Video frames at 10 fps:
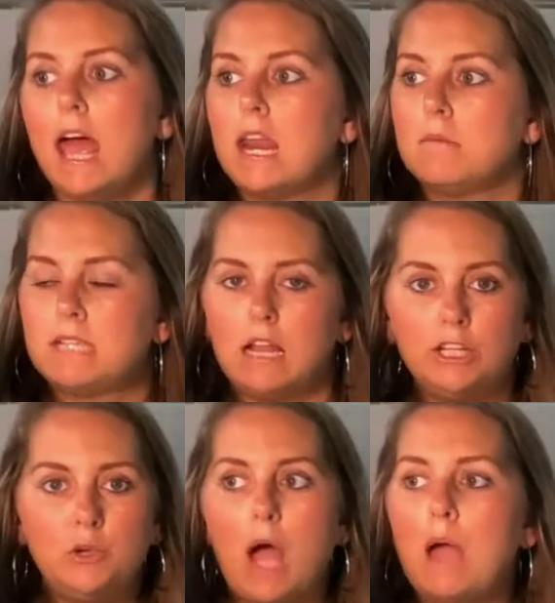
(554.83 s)
And I'm
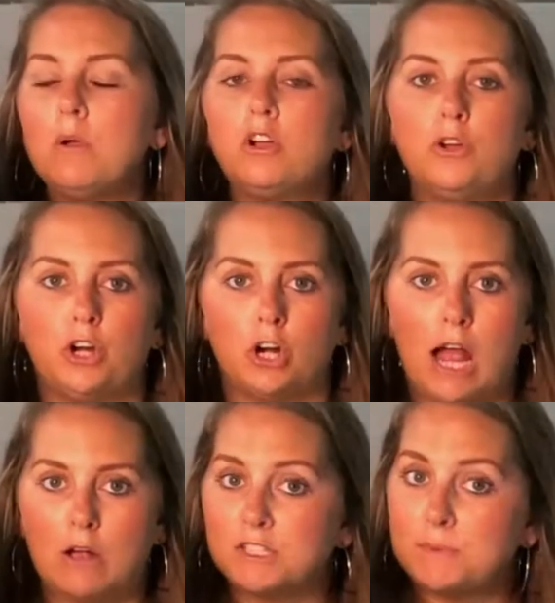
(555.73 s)
telling you, I would go to her
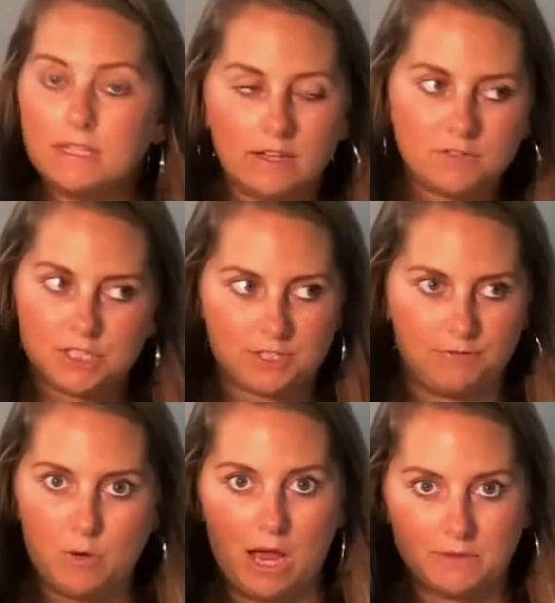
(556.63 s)
house. We lived just a
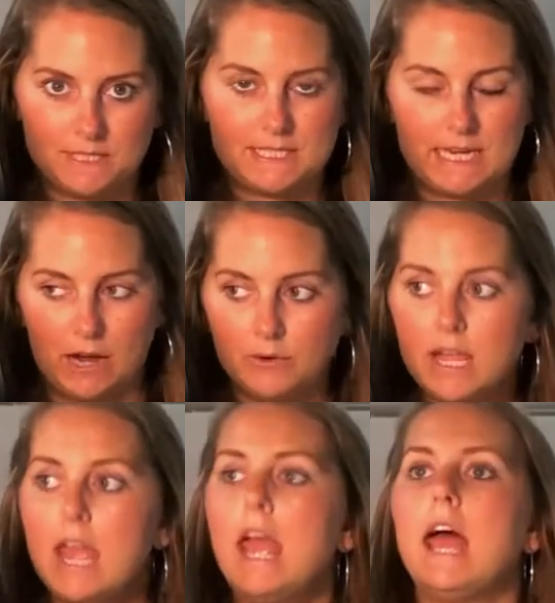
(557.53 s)
few houses down.
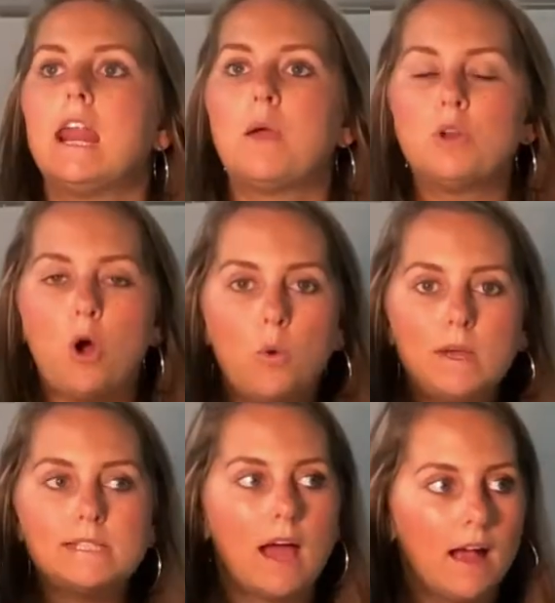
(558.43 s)
And I would
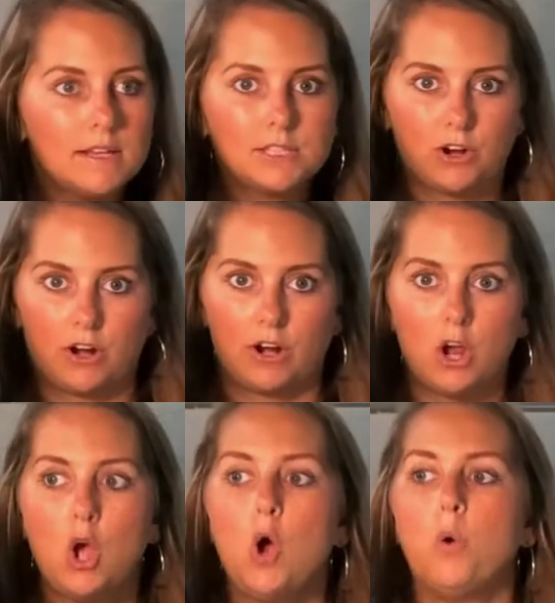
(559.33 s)
always ask her,
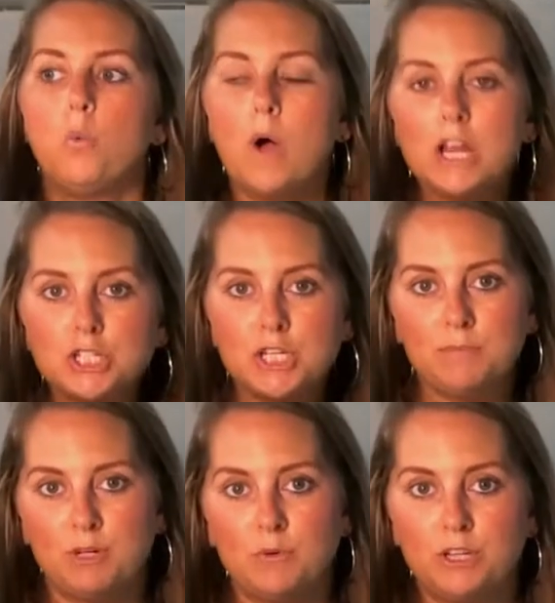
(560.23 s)
what
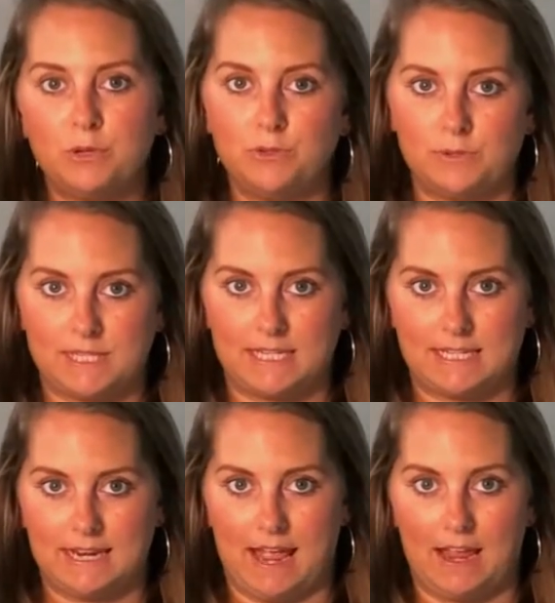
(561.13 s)
shampoo are you using
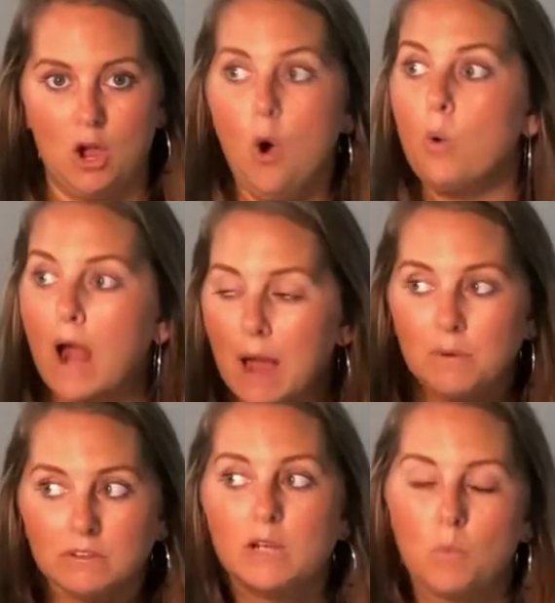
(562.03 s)
today? Or I
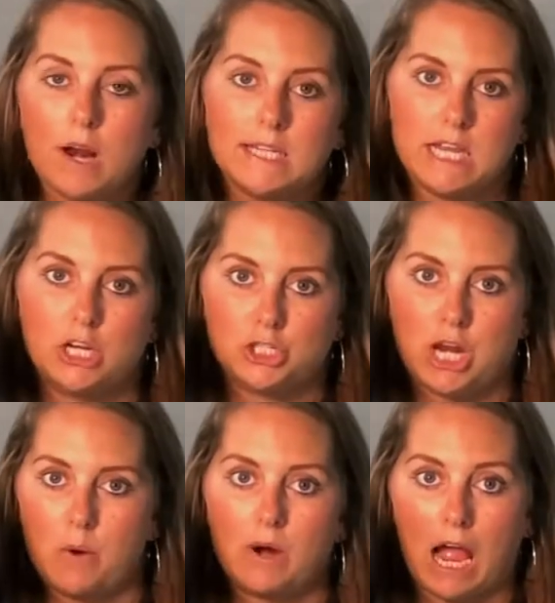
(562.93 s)
would want to take a
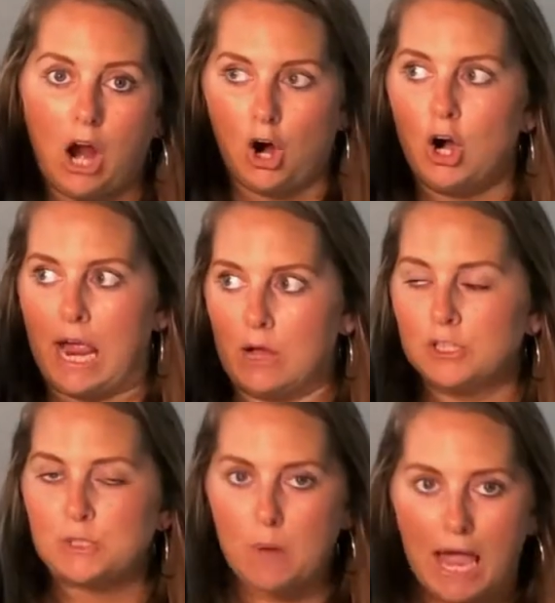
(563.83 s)
shower at her
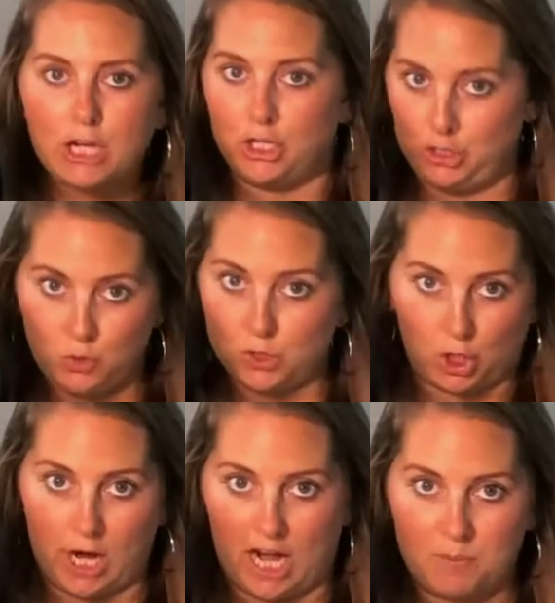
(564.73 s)
house so I could use
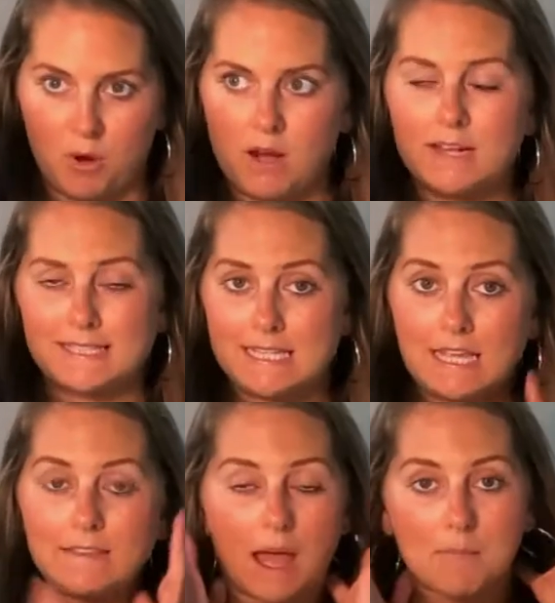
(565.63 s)
her hair products,
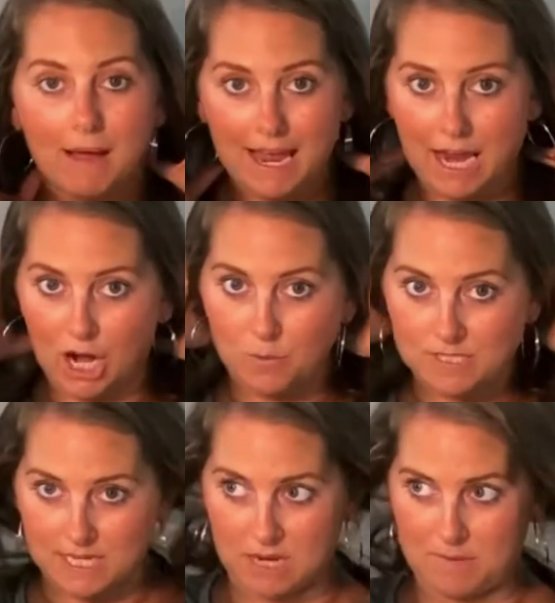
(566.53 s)
thinking that my hair
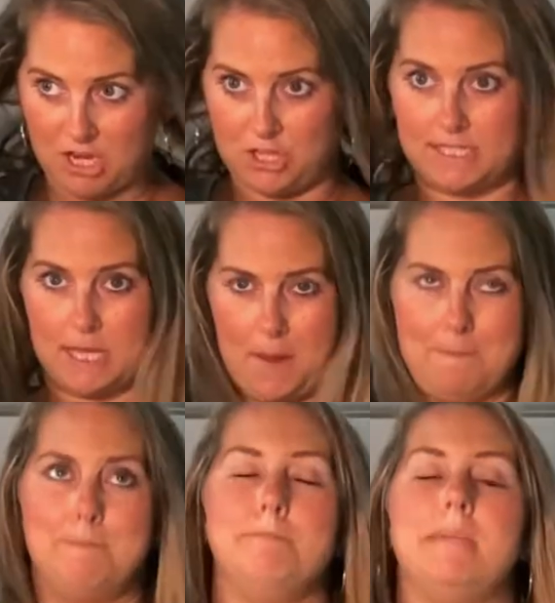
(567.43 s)
was going to be this
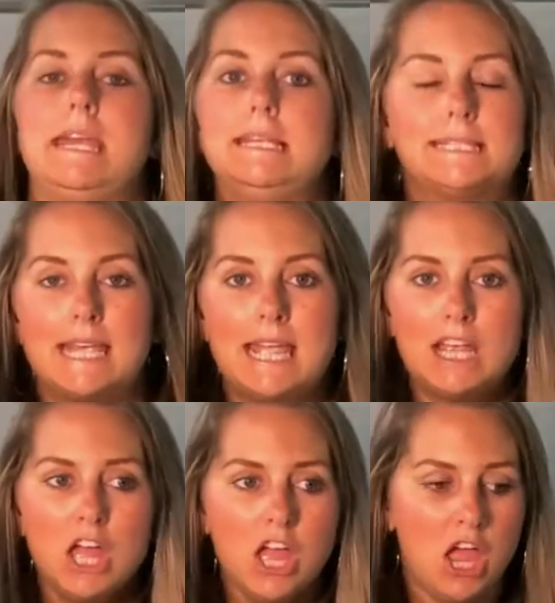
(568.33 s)
amazing,